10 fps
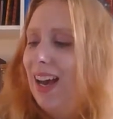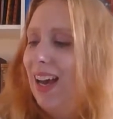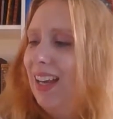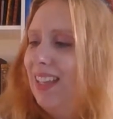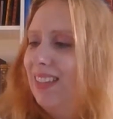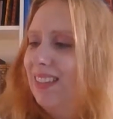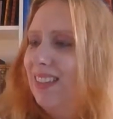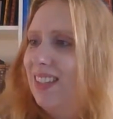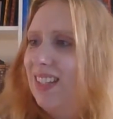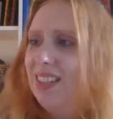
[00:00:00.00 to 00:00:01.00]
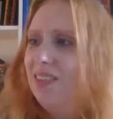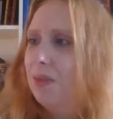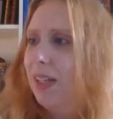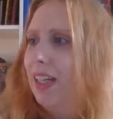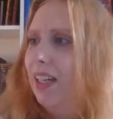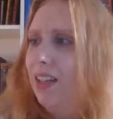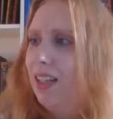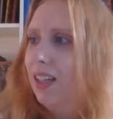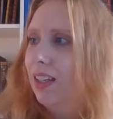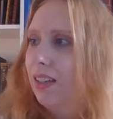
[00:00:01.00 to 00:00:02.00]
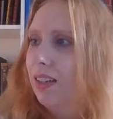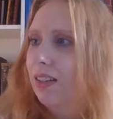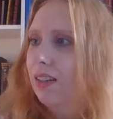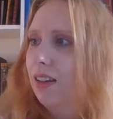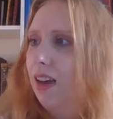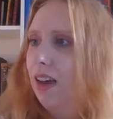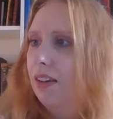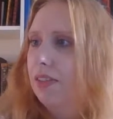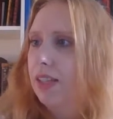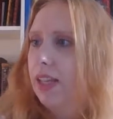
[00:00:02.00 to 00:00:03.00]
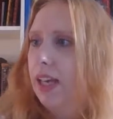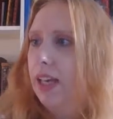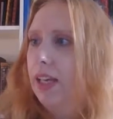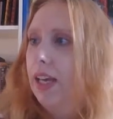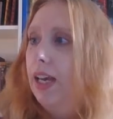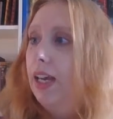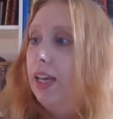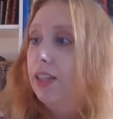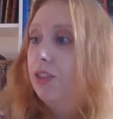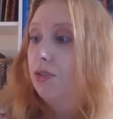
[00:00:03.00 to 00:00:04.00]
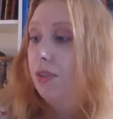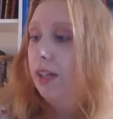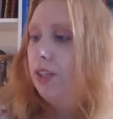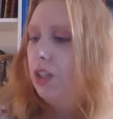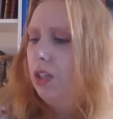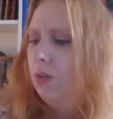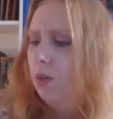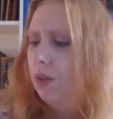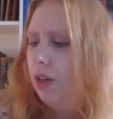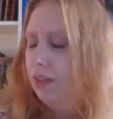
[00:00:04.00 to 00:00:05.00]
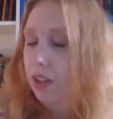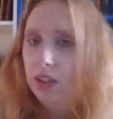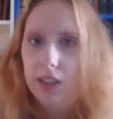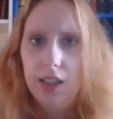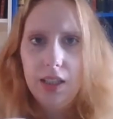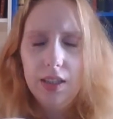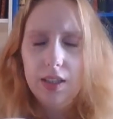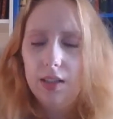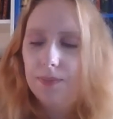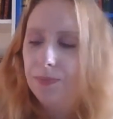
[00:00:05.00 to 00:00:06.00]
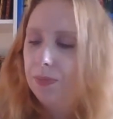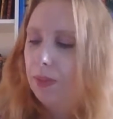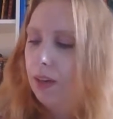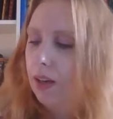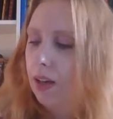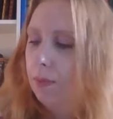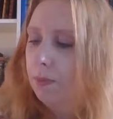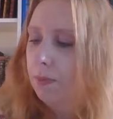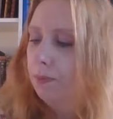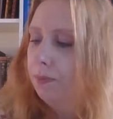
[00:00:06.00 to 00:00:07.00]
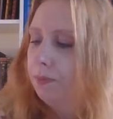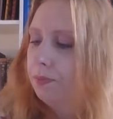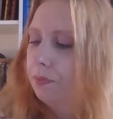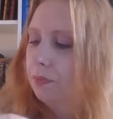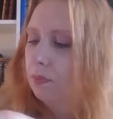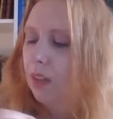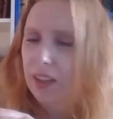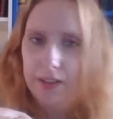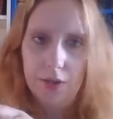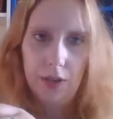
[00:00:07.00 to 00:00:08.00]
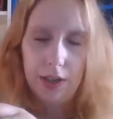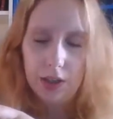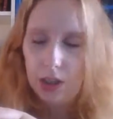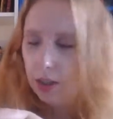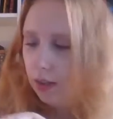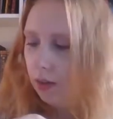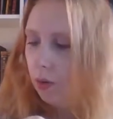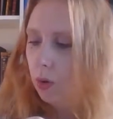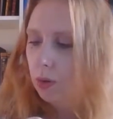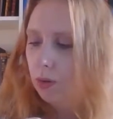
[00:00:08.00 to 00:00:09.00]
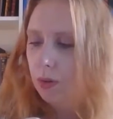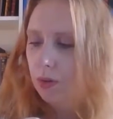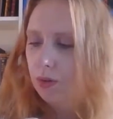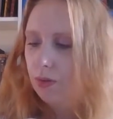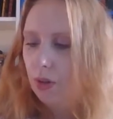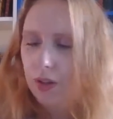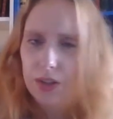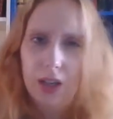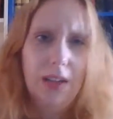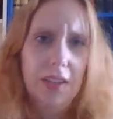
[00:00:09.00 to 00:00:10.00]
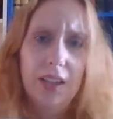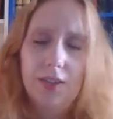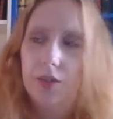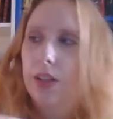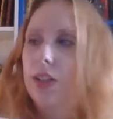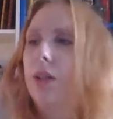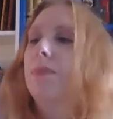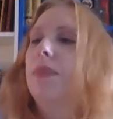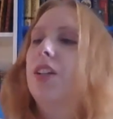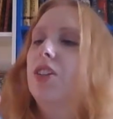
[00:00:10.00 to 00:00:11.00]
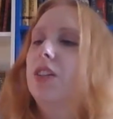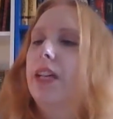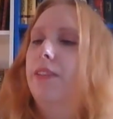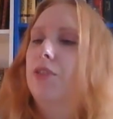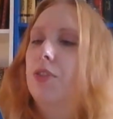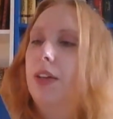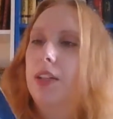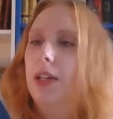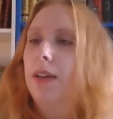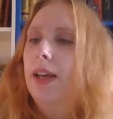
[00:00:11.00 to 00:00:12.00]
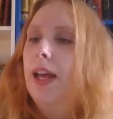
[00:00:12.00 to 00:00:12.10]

I didn't really like it, I have to say. It's a trilogy, or I think at least. I think it's a trilogy, or quadrilogy. I think it's a trilogy. Let's just settle for trilogy.